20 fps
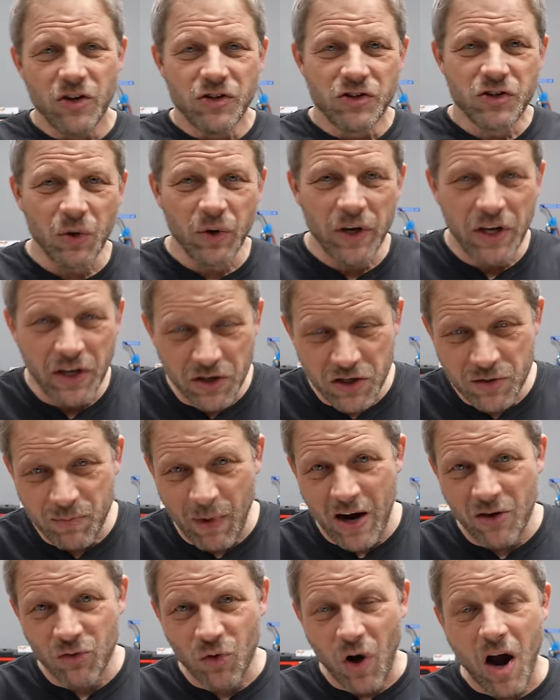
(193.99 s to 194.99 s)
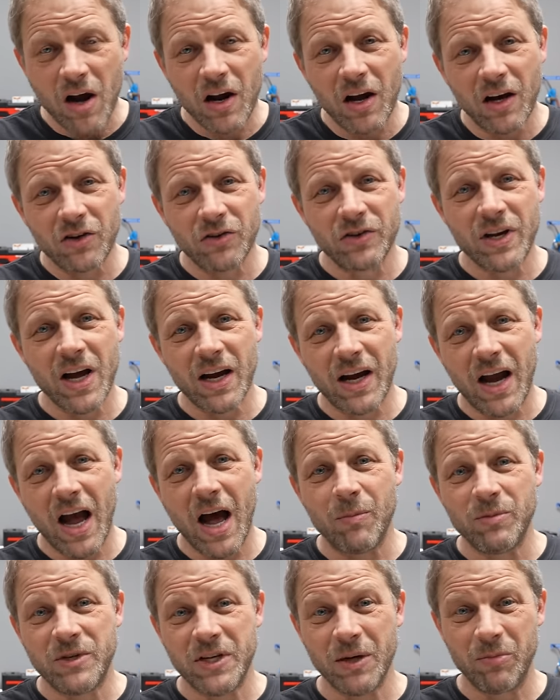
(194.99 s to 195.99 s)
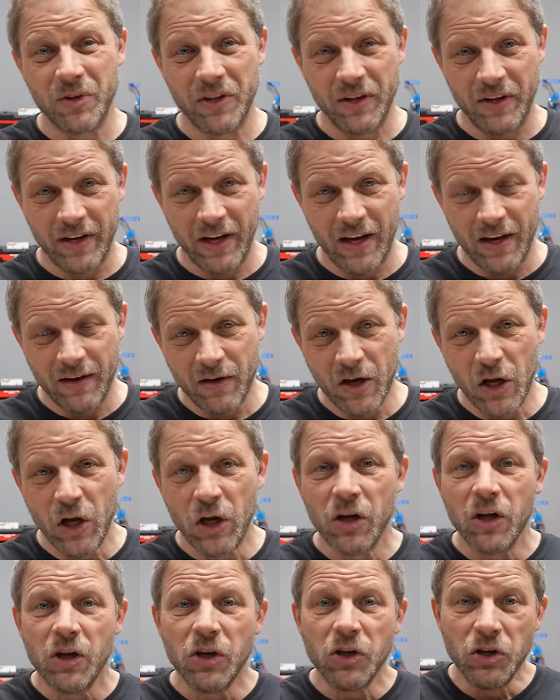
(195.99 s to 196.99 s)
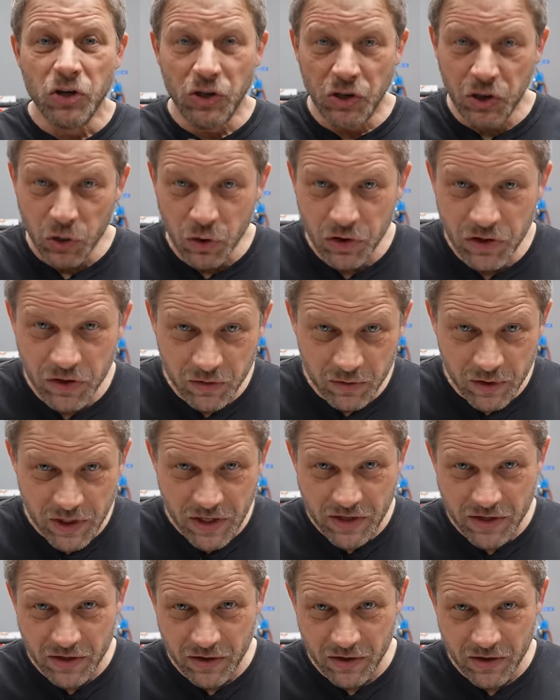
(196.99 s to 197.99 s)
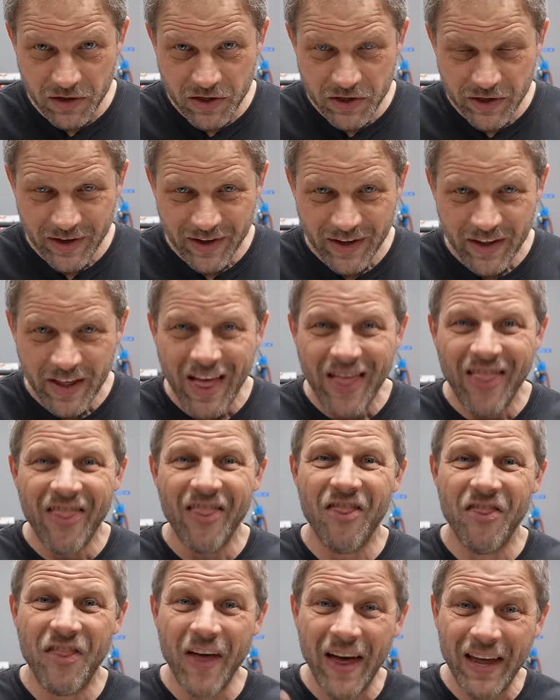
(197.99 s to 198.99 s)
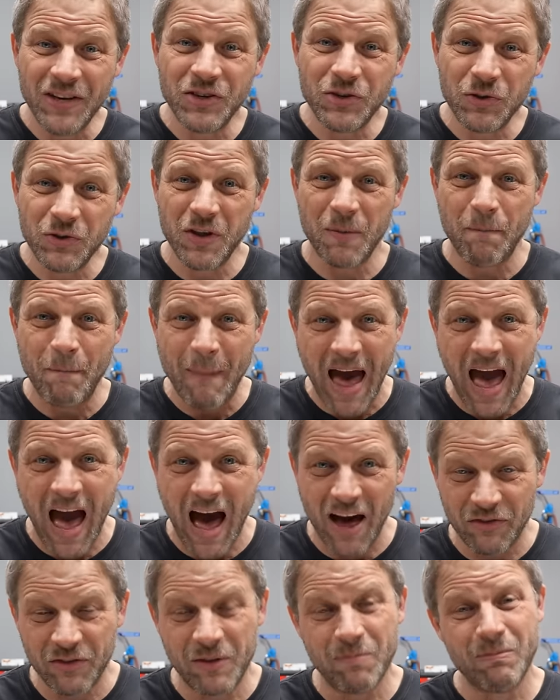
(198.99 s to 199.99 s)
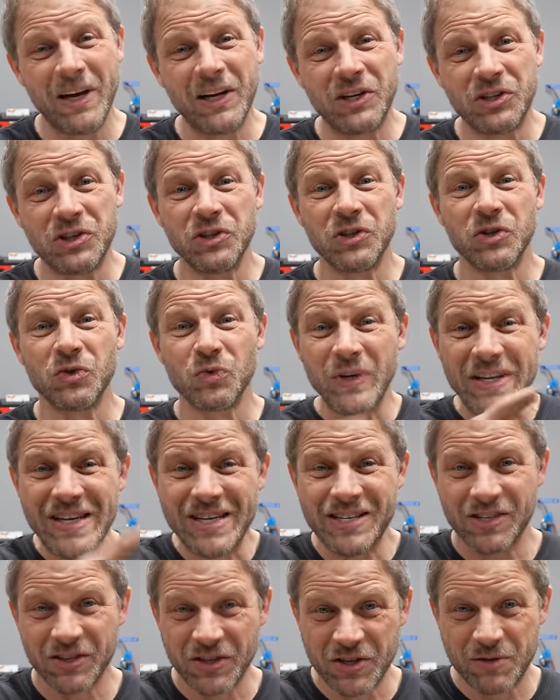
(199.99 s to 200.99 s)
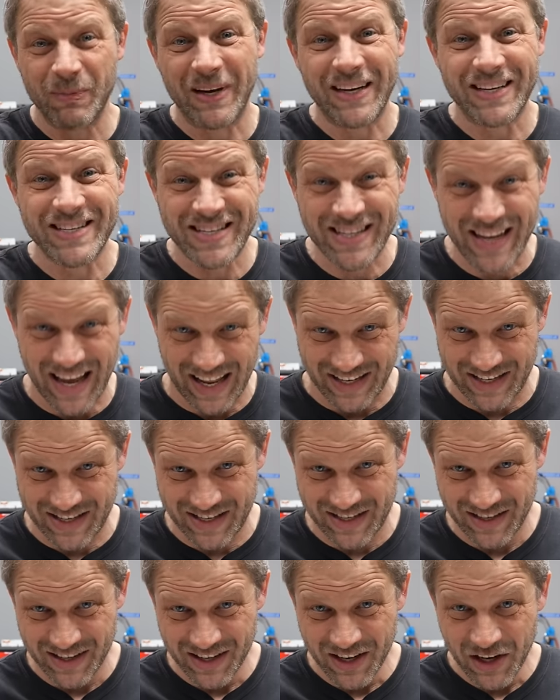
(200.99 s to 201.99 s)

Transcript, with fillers: So here's my rock auto dot com tip of the day. Do your research, then do the math to make sure your research makes sense.